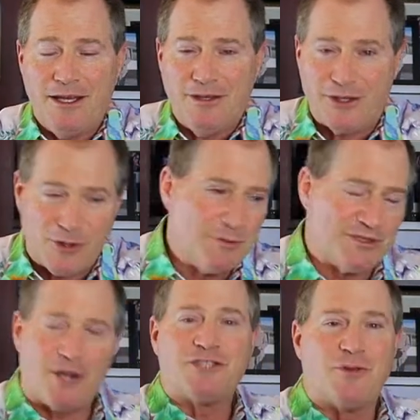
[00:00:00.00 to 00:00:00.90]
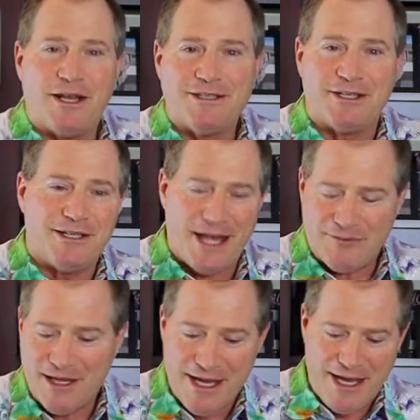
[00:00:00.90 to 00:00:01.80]
the group starts running to the
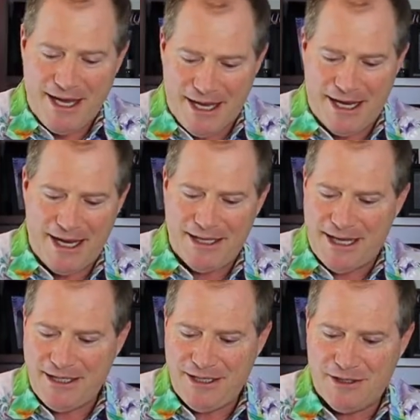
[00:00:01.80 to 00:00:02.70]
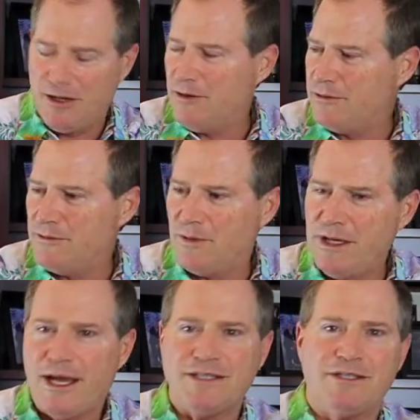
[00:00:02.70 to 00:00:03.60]
left. And then you go, what are
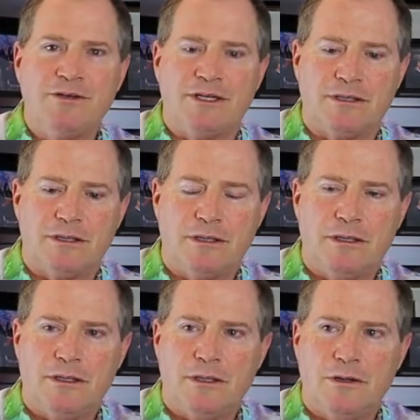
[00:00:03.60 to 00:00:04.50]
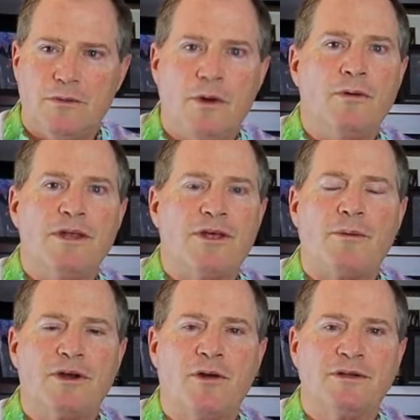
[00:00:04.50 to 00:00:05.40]
you guys doing? Well, we thought
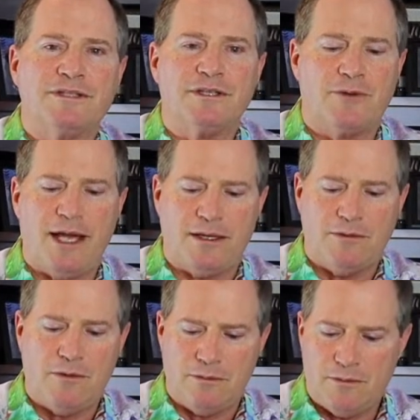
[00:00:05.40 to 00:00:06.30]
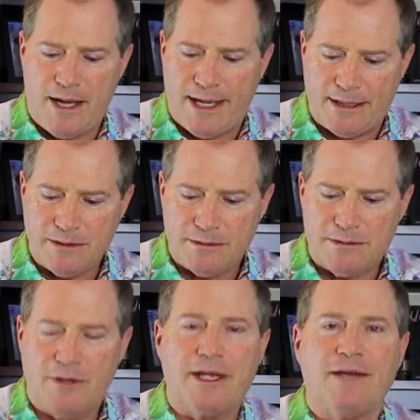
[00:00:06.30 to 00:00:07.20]
we were going to the right. Well, why?
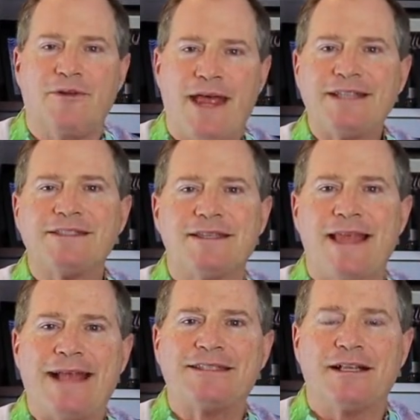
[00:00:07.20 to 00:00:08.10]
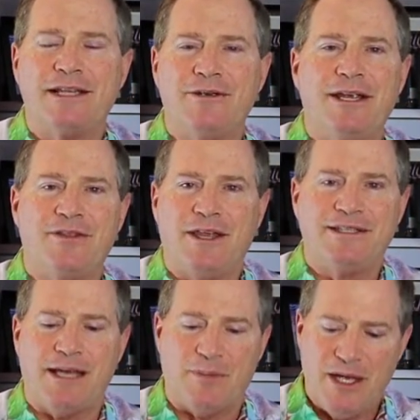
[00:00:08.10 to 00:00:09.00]
Okay, well that's clearing
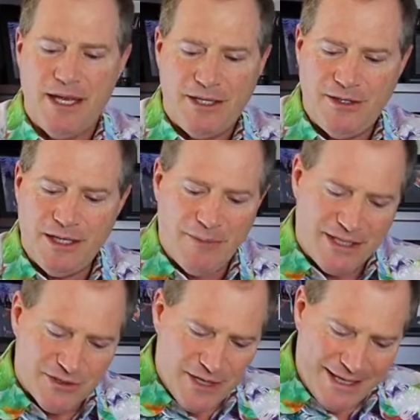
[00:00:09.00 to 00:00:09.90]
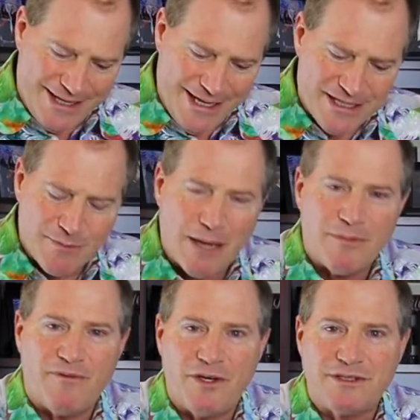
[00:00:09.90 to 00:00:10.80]
things up. You need to make sure that each
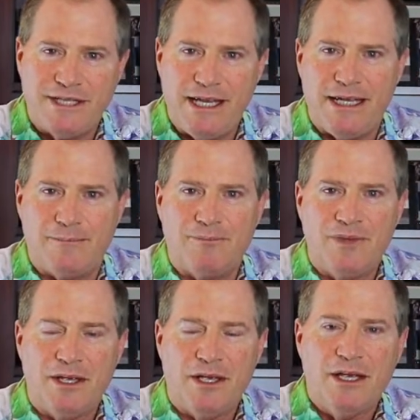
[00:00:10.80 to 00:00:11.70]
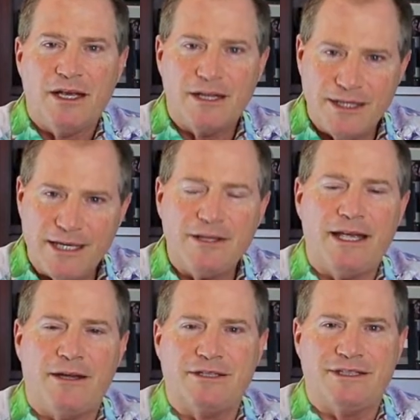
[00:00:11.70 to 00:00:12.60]
member of your team
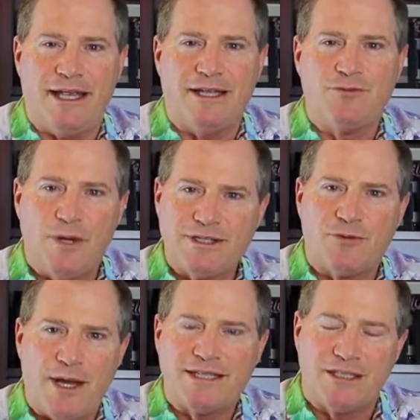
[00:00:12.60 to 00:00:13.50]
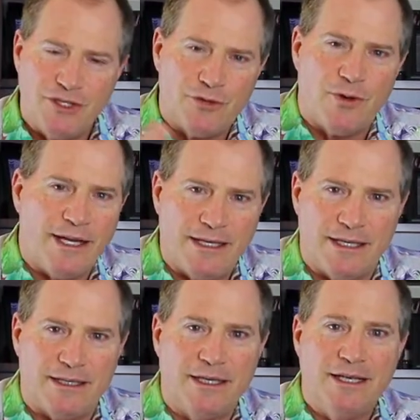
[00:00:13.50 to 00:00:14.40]
clearly understands what direction you're running
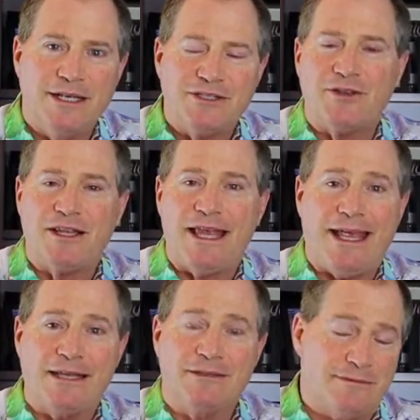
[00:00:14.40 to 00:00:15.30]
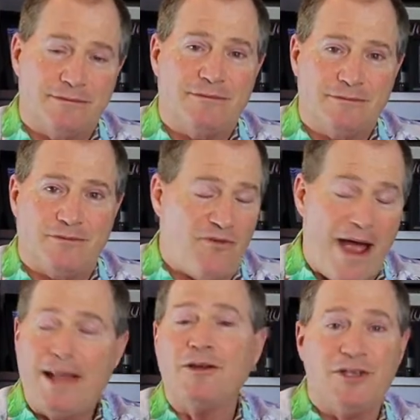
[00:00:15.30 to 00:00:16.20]
in so that they can
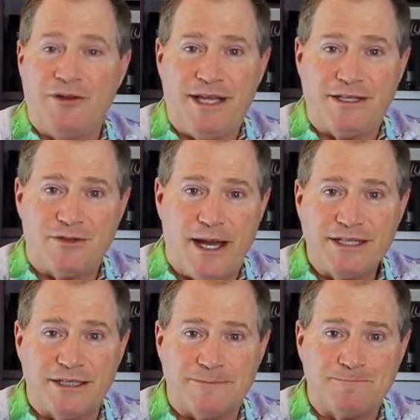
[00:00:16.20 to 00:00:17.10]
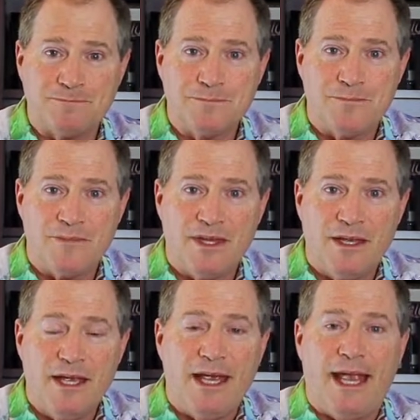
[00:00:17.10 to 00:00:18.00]
follow you in that direction.
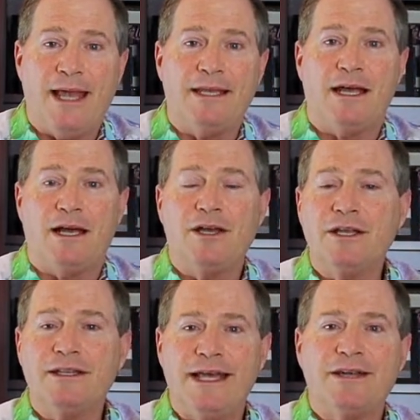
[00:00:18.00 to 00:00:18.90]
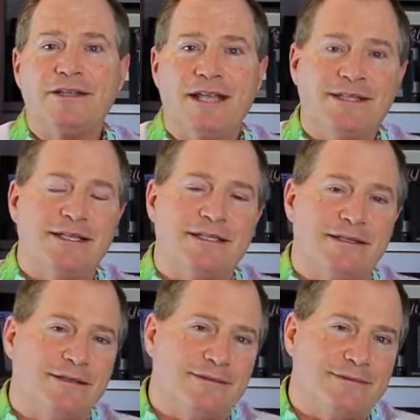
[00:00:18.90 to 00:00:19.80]
And a good leader doesn't
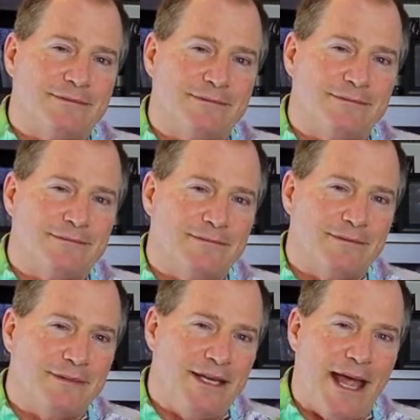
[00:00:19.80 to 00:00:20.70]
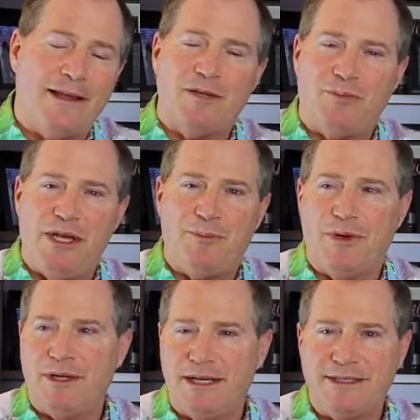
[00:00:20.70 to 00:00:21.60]
yell at
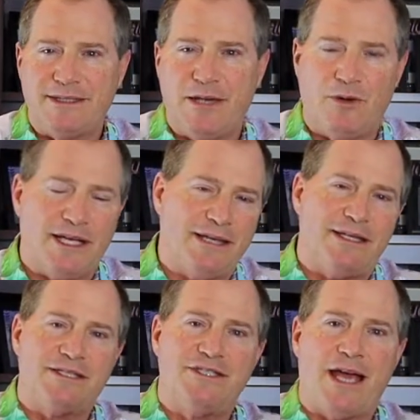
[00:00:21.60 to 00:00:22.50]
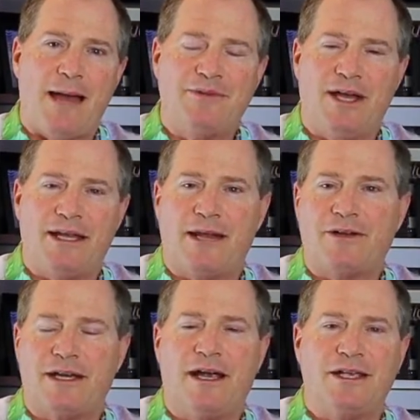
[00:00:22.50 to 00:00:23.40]
people and say, well, get this job done, I
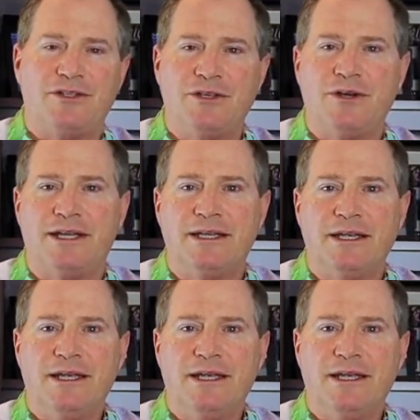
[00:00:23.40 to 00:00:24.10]
don't care how you do it.